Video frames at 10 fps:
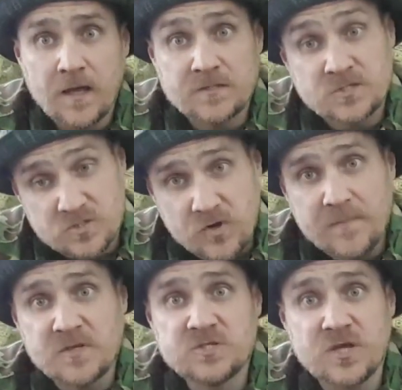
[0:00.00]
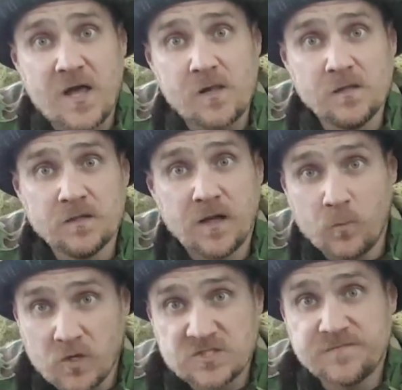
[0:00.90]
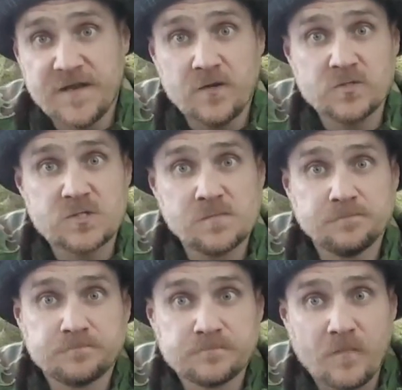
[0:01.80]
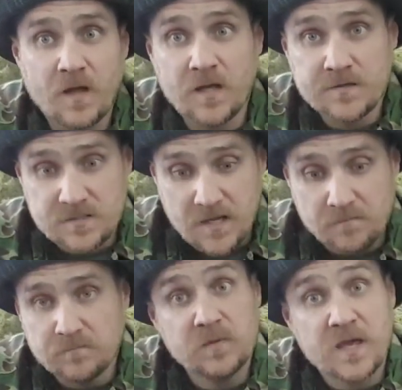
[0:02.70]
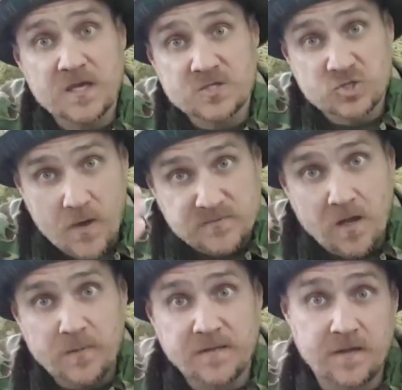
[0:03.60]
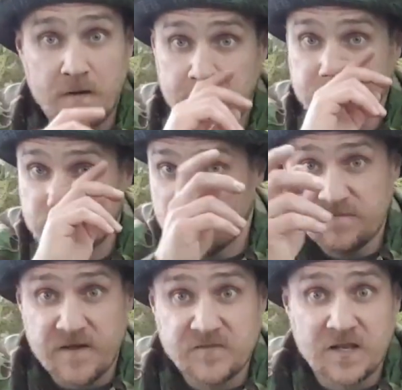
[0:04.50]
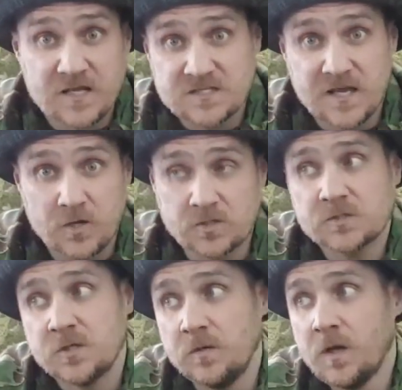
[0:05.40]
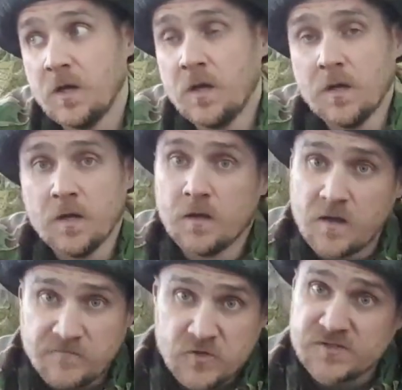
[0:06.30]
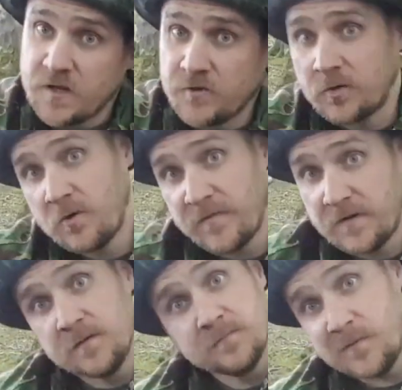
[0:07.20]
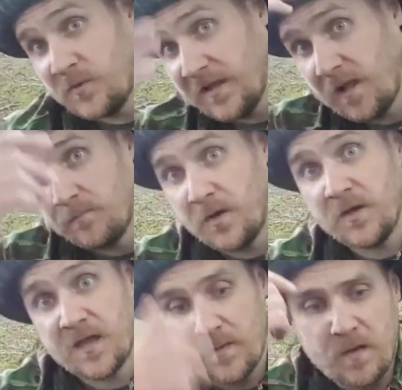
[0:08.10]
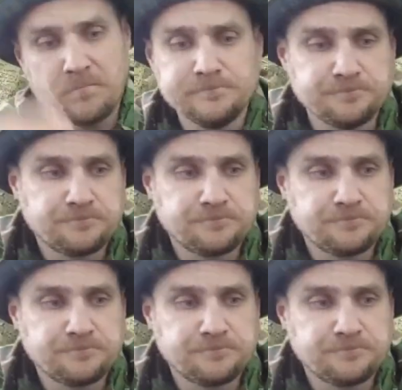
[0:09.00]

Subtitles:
subscribe to his channel and watch his videos, and get his subs up a bit there. He was at 250 last time I looked, so if you're using 800, go over and really help him out, get him up.